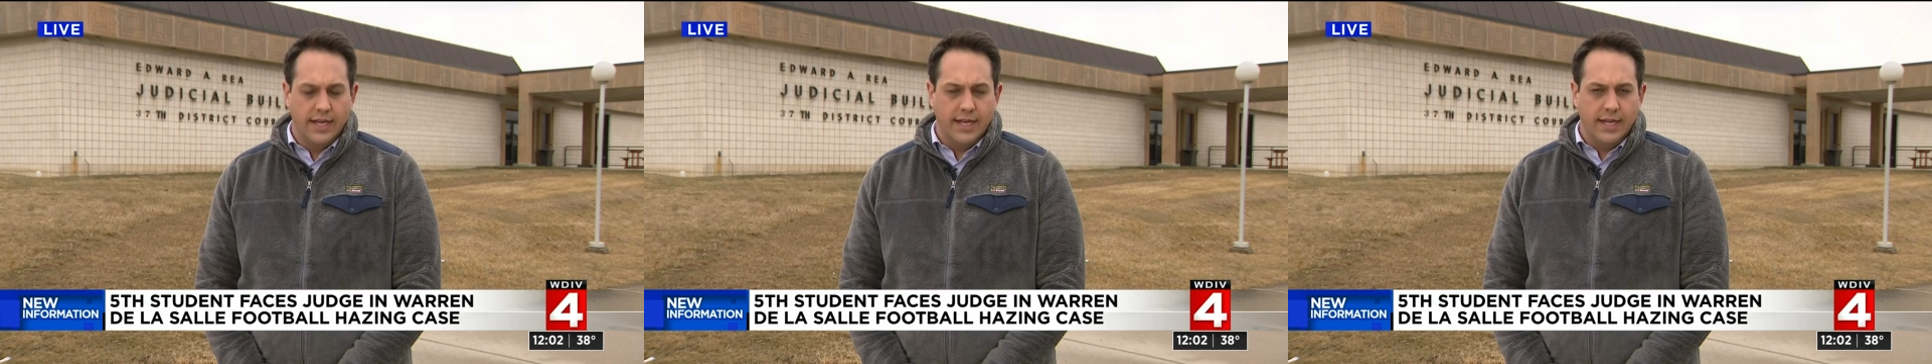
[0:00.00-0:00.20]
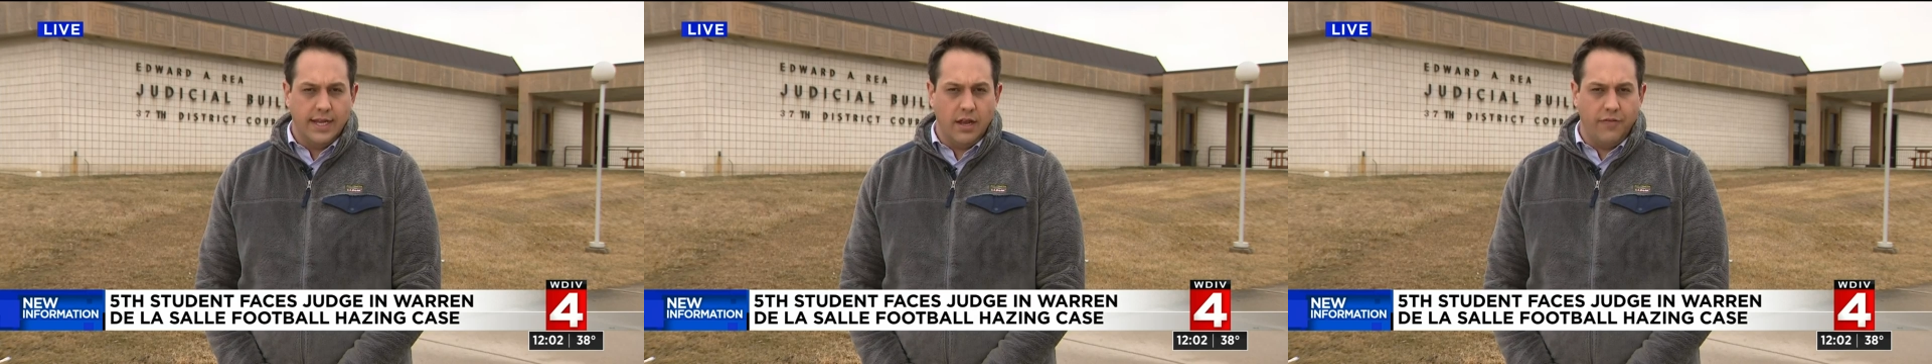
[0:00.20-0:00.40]

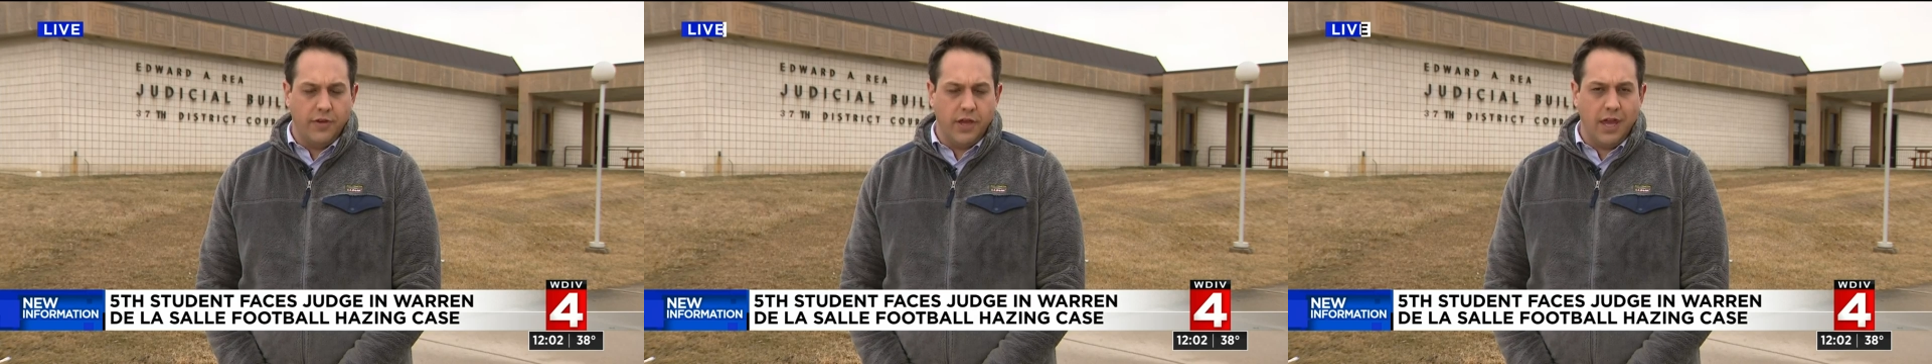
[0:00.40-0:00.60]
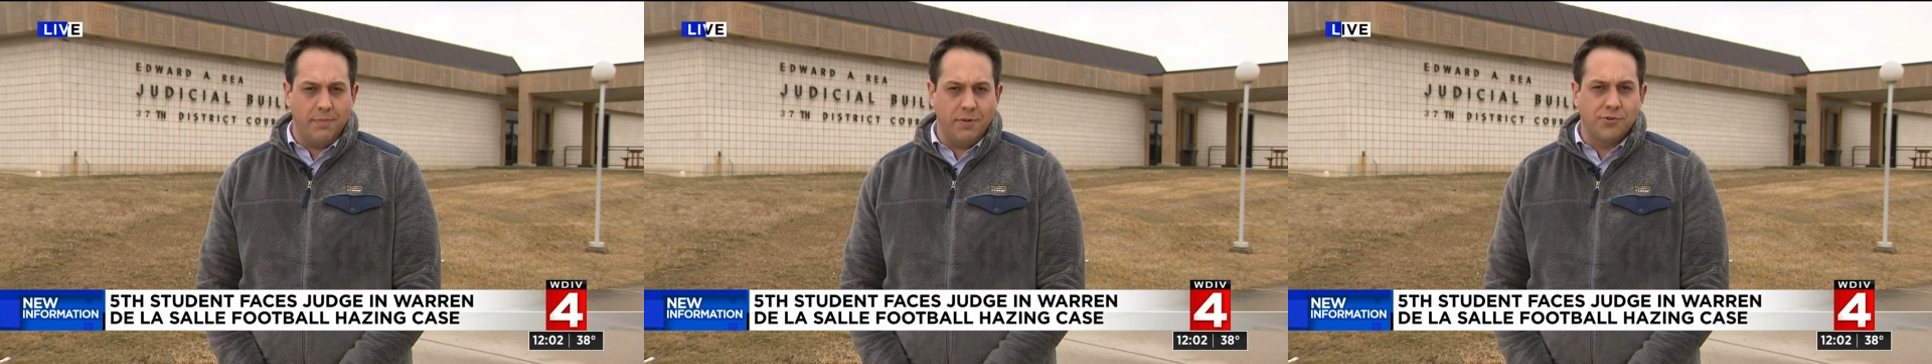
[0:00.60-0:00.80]
Now, if you're
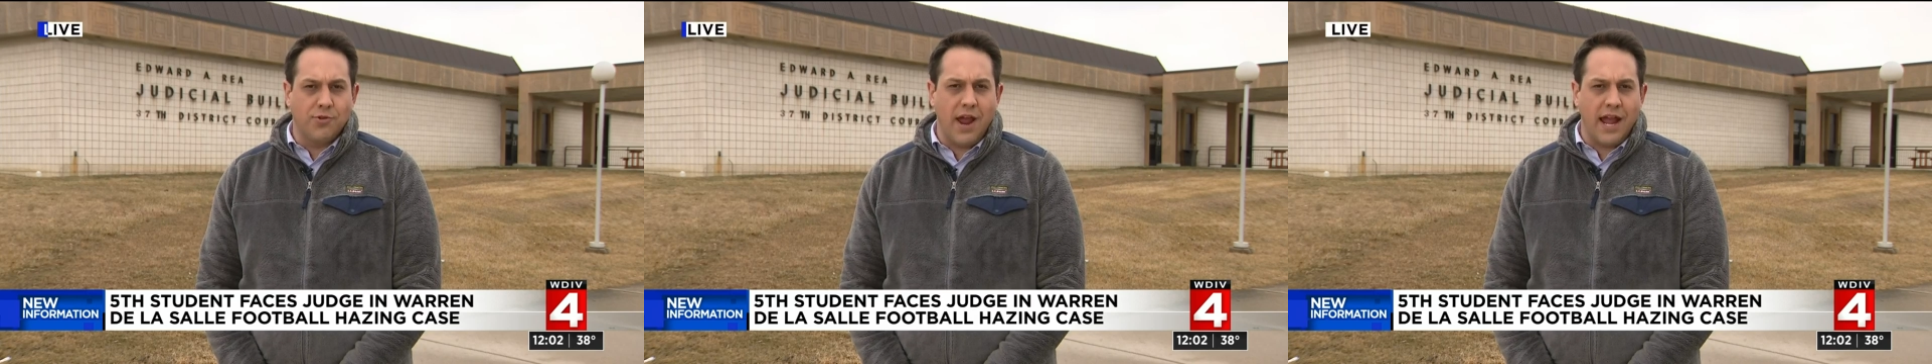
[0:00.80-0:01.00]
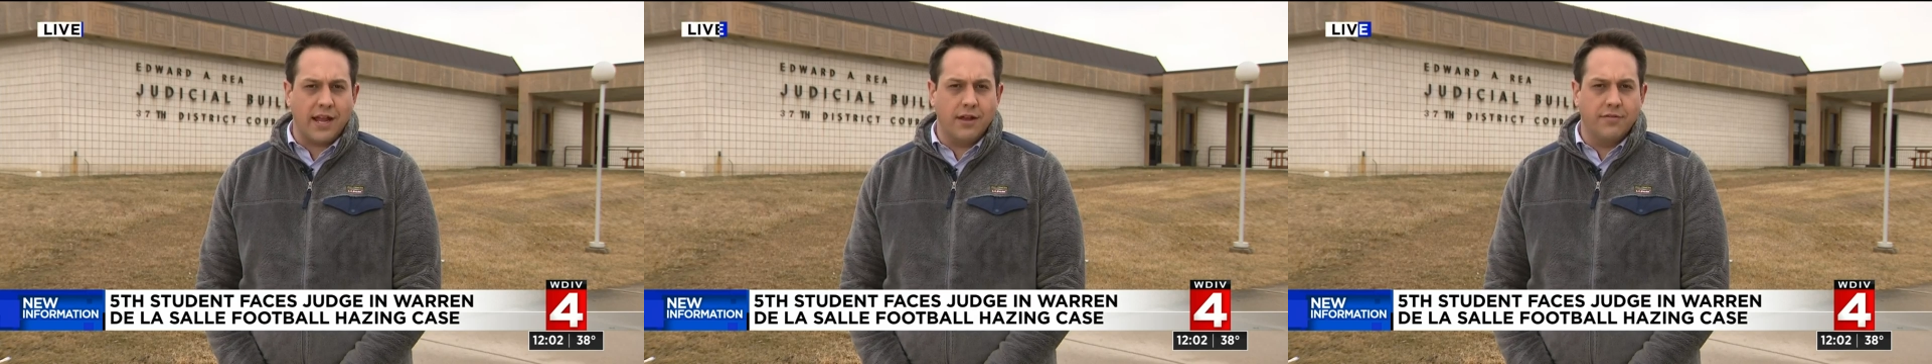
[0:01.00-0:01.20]
keeping
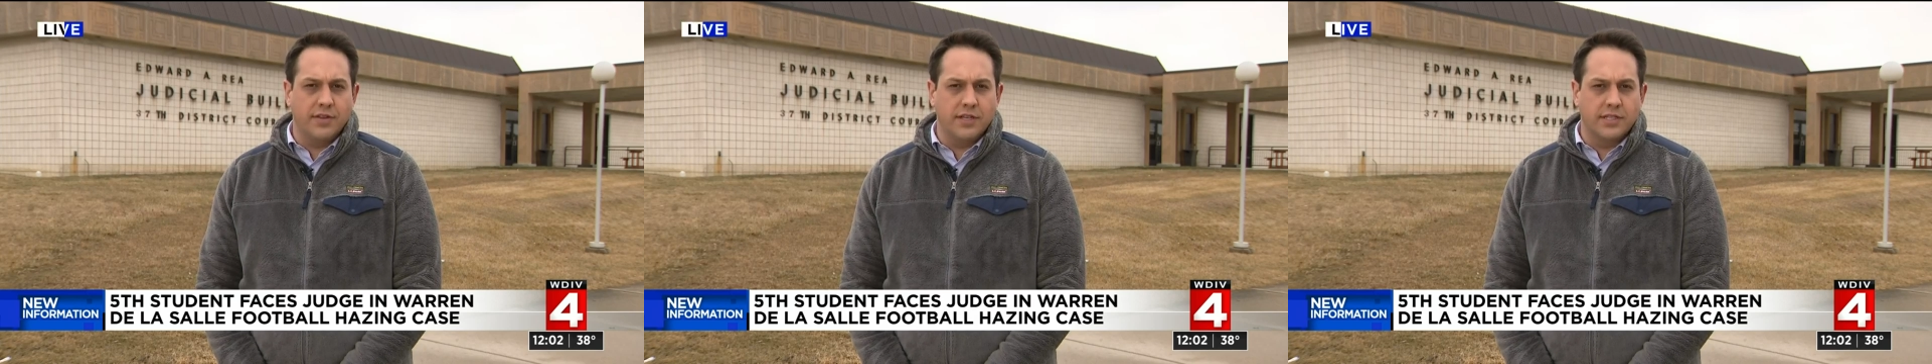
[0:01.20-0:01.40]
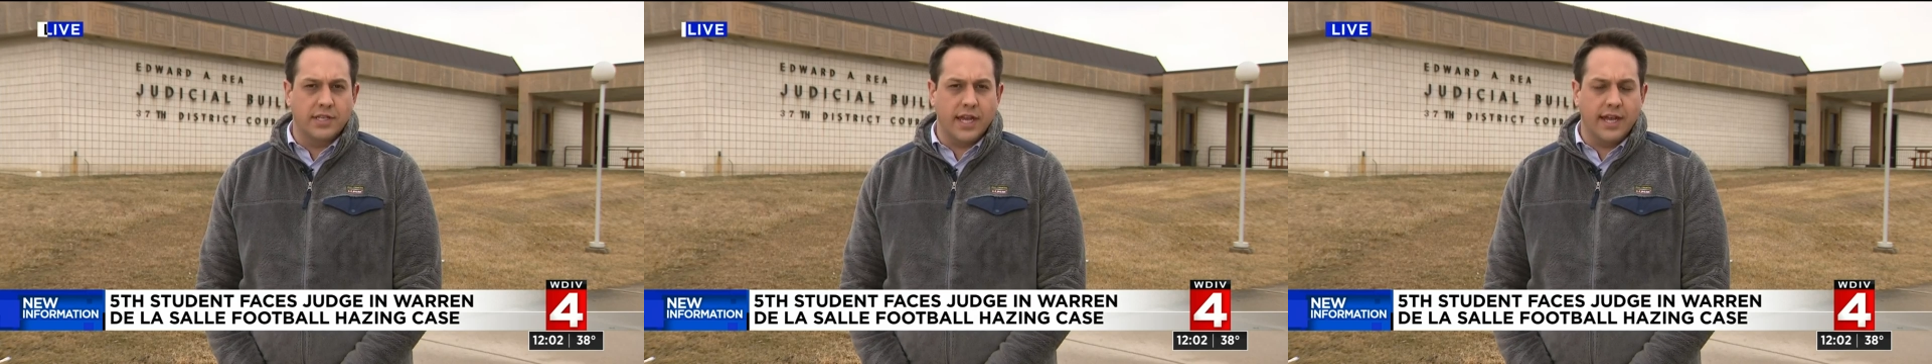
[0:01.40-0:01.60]
track of
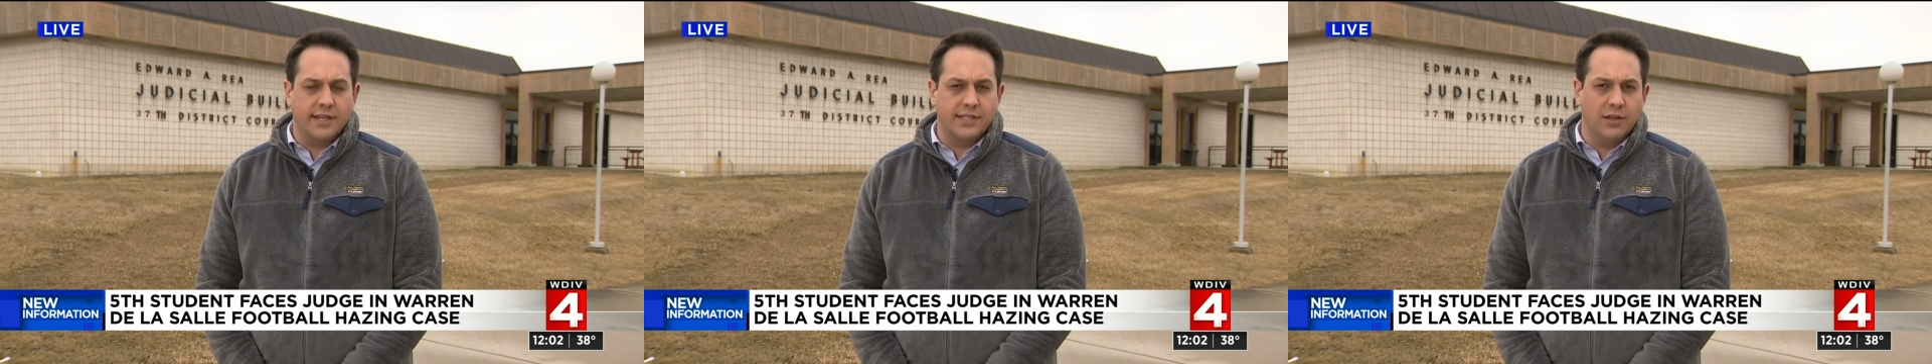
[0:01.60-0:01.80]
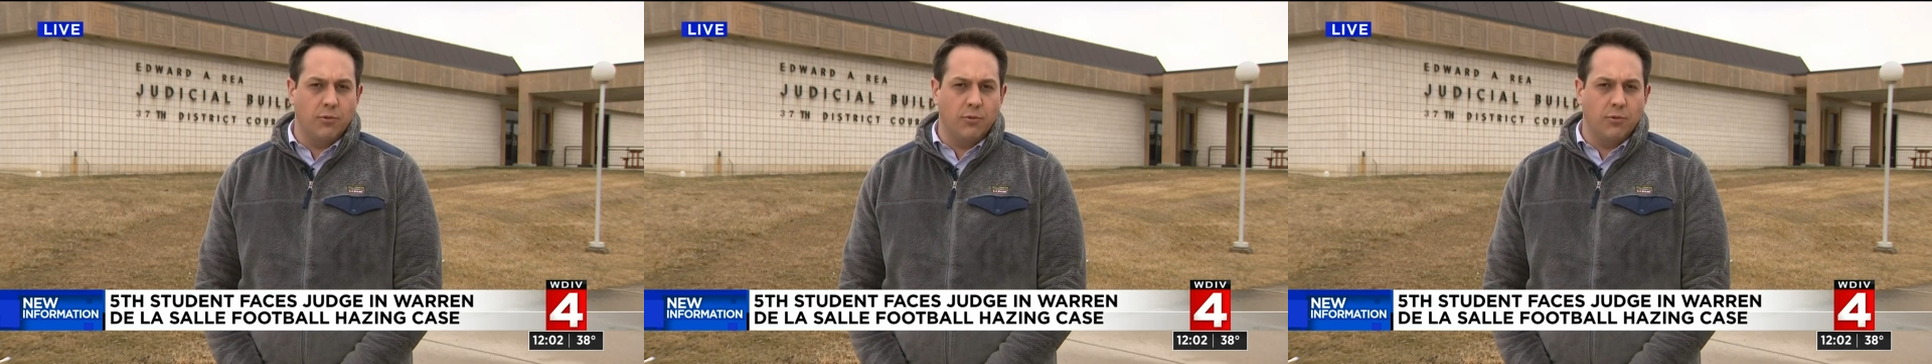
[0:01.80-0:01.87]
this case,